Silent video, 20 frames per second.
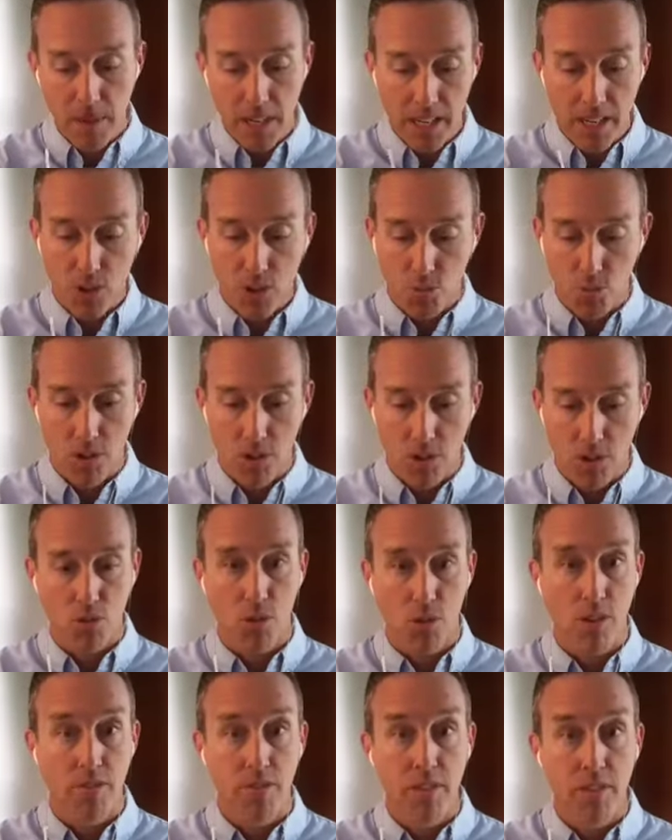and each one
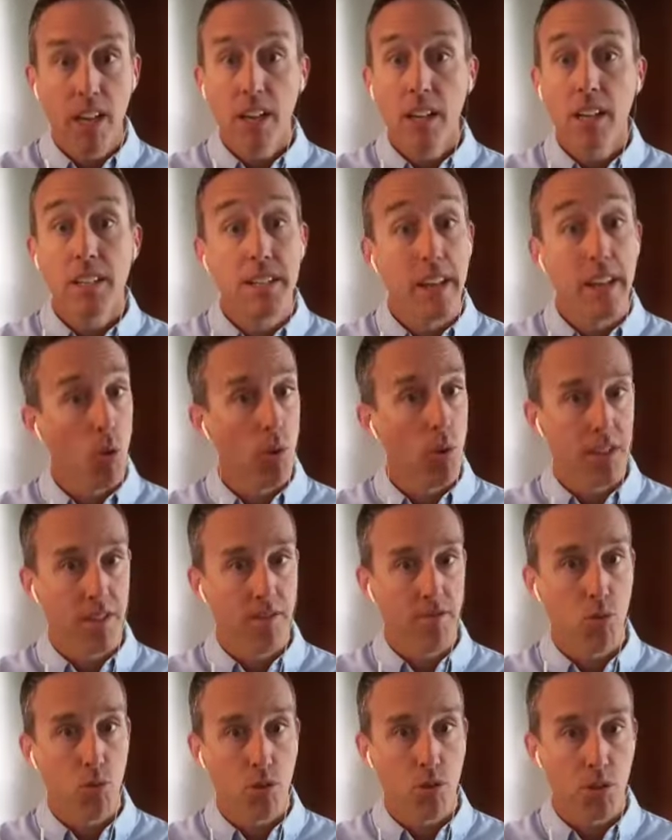sort of dealt with
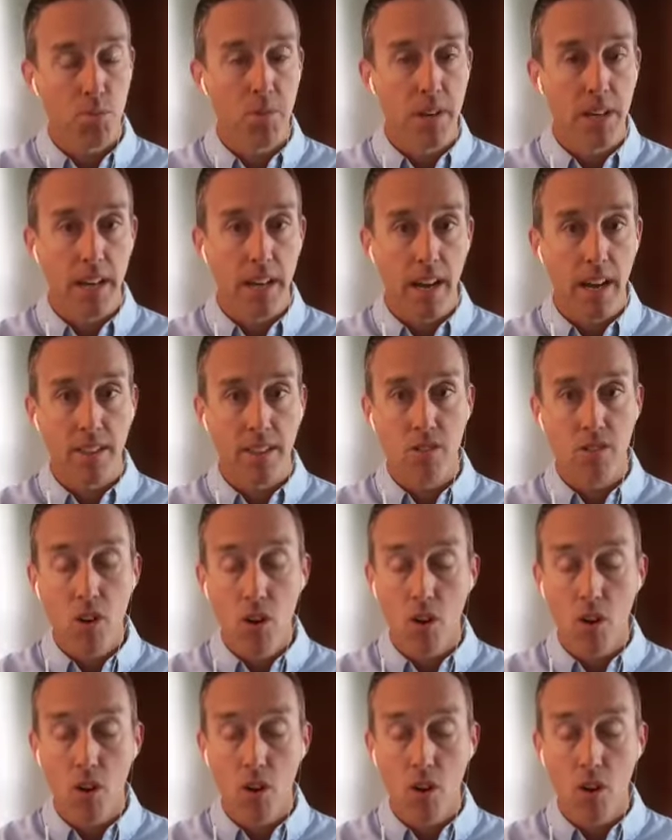enforcement on their